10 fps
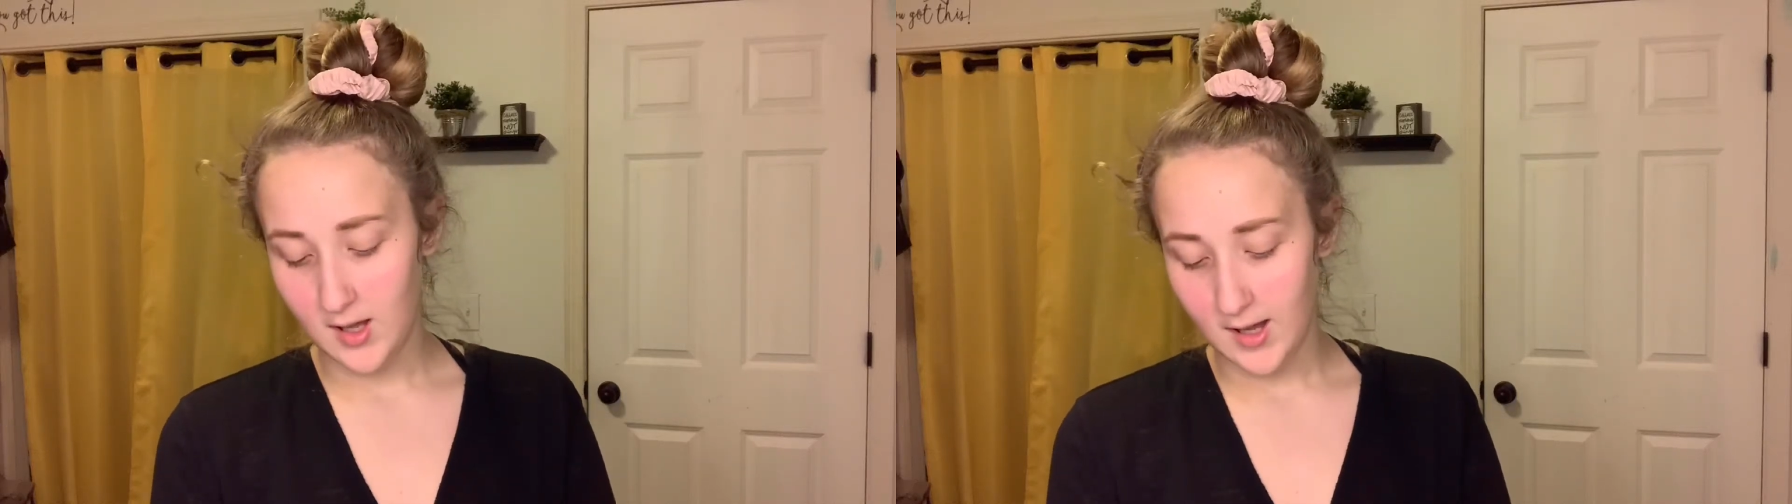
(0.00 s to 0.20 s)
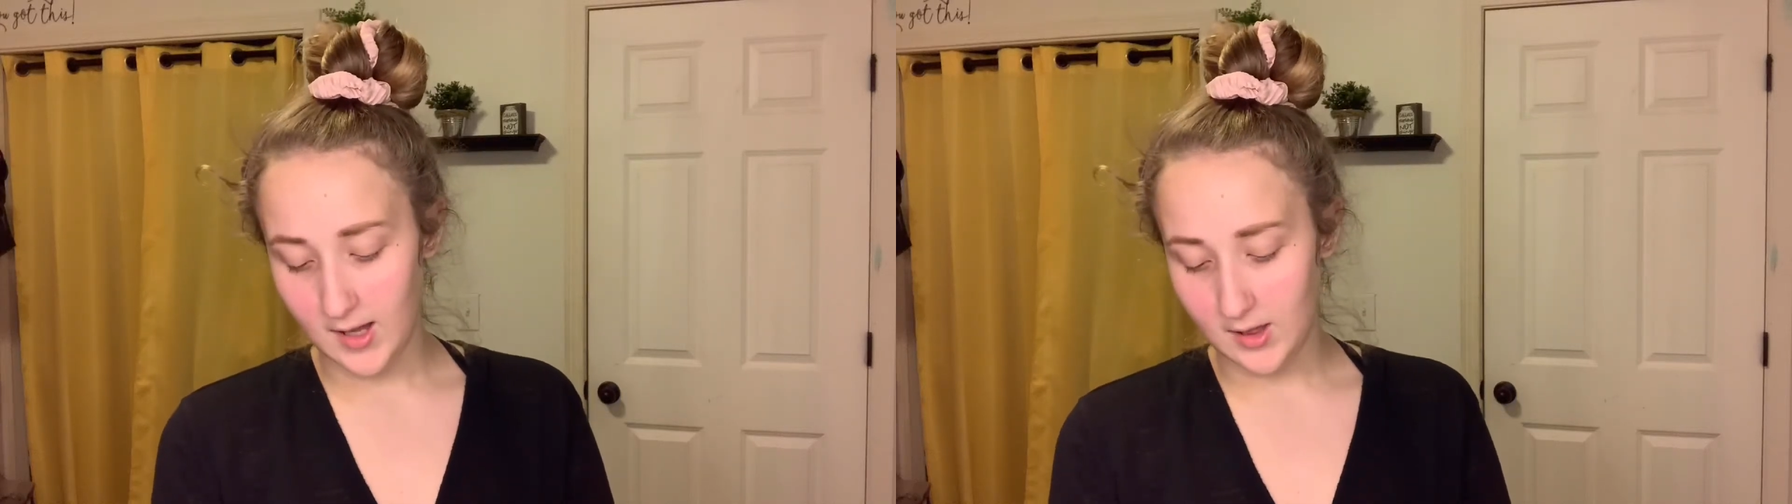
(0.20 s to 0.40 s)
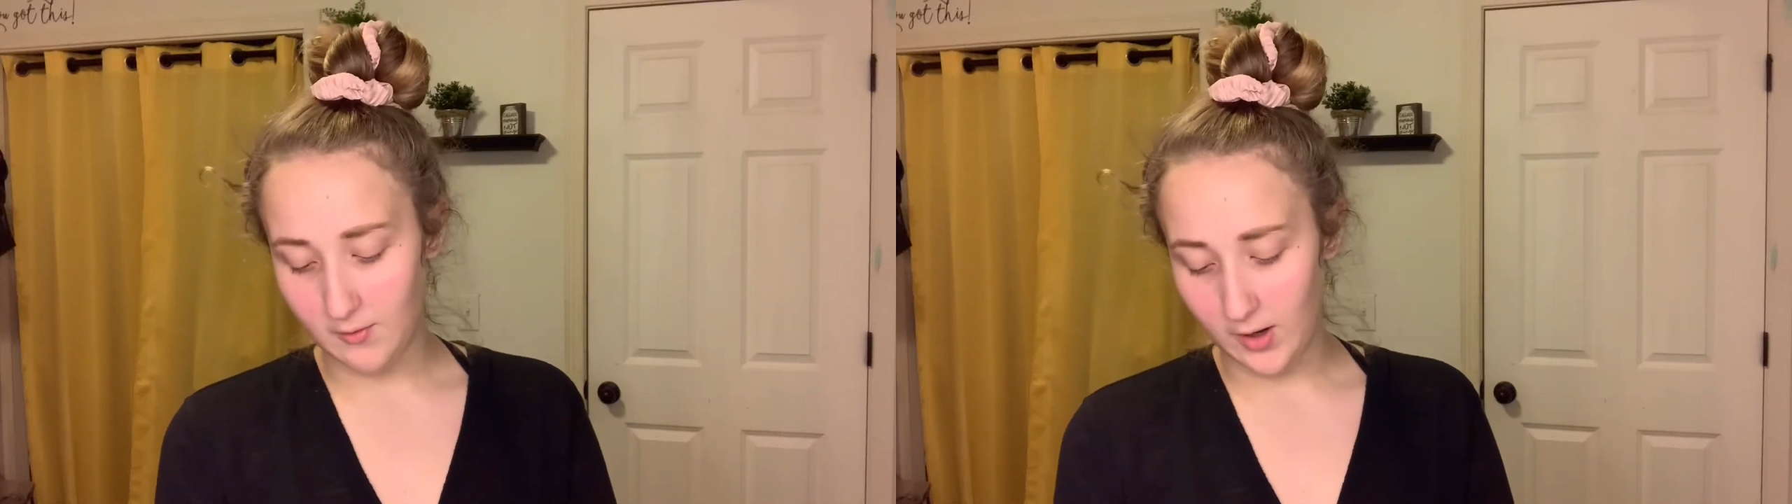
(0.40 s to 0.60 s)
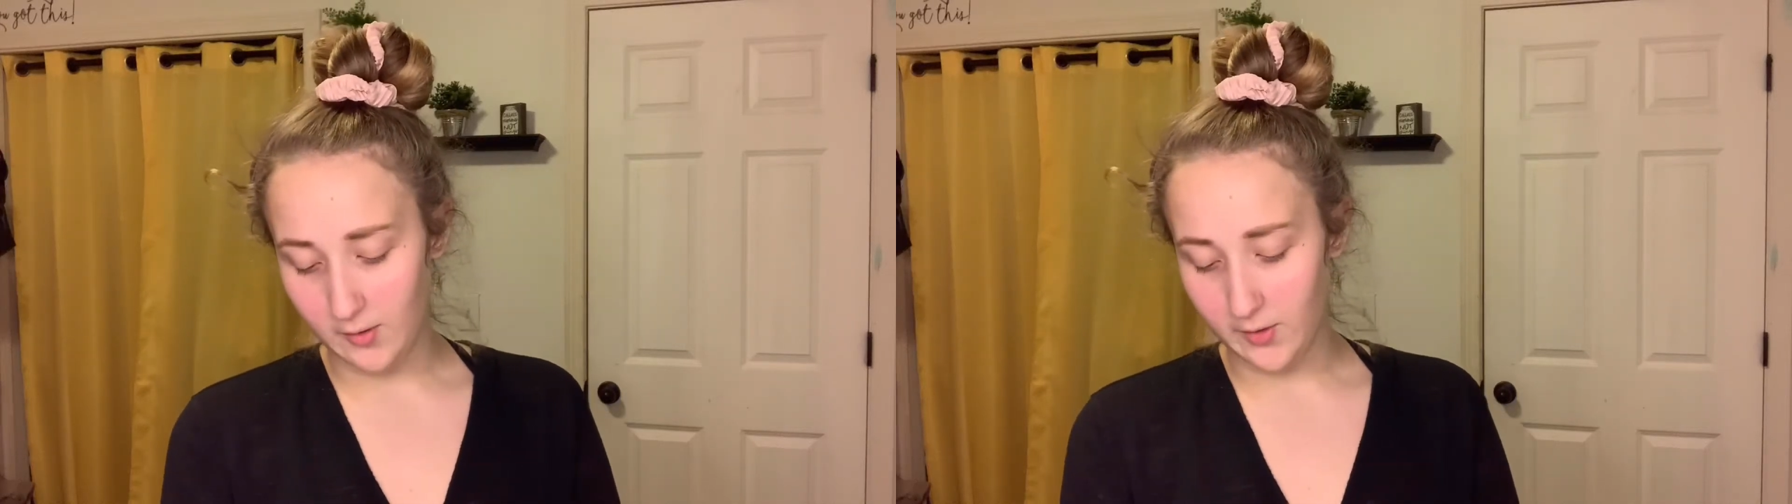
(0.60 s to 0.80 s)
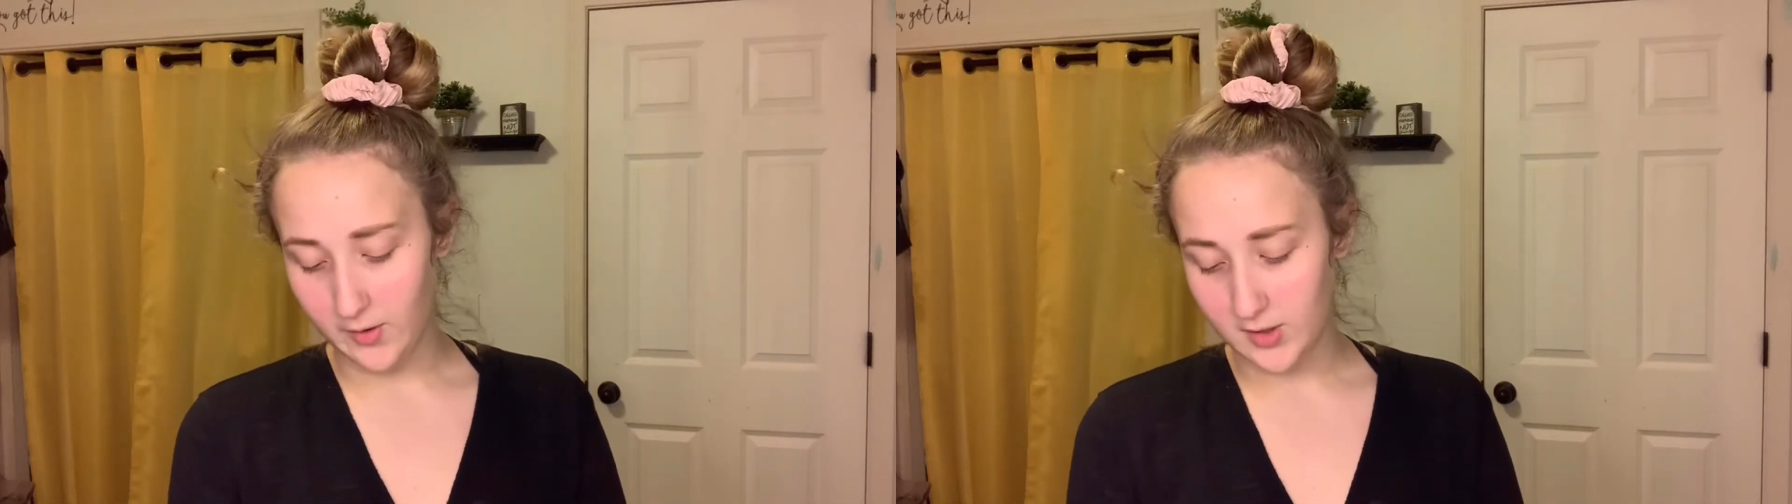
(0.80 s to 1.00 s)
And the Value
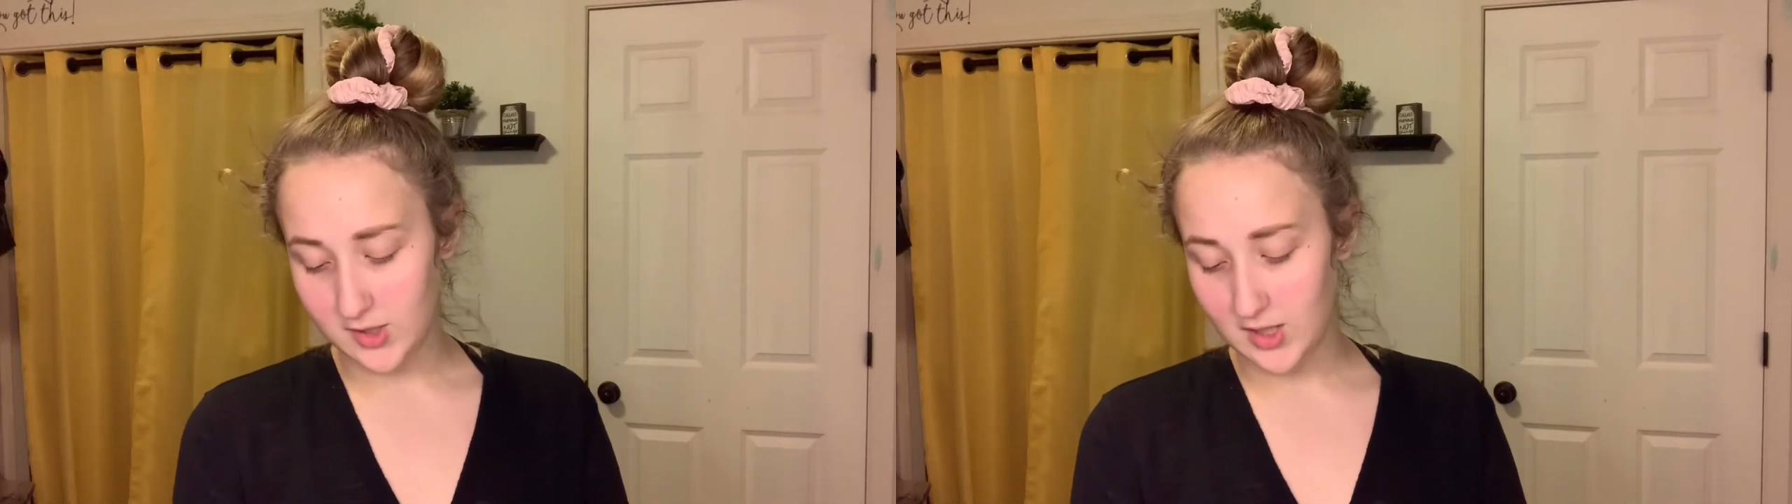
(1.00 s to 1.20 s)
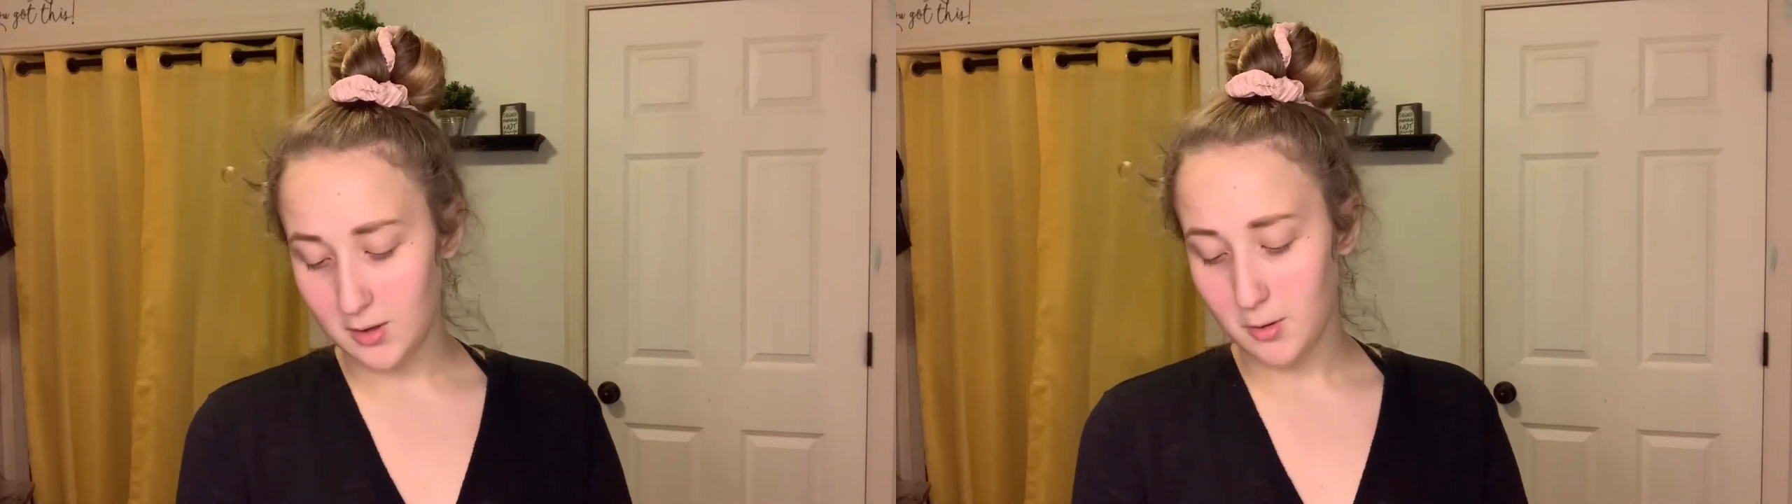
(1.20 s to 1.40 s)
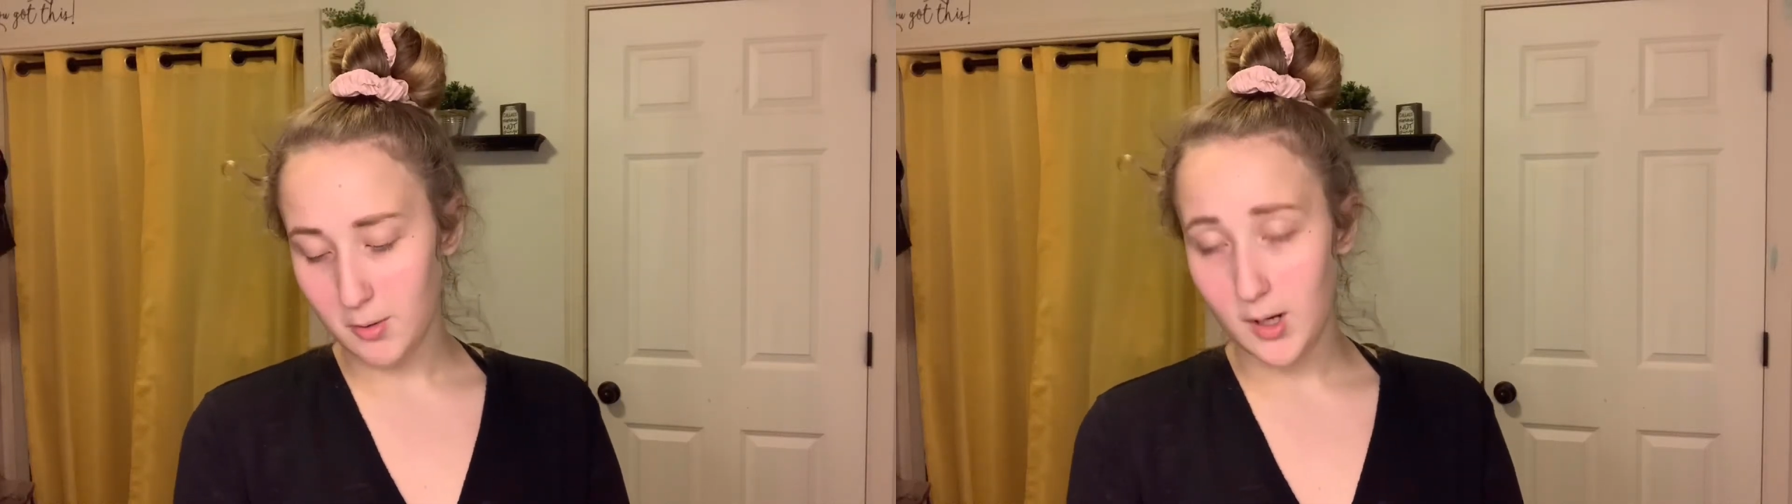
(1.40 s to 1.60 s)
Village see-through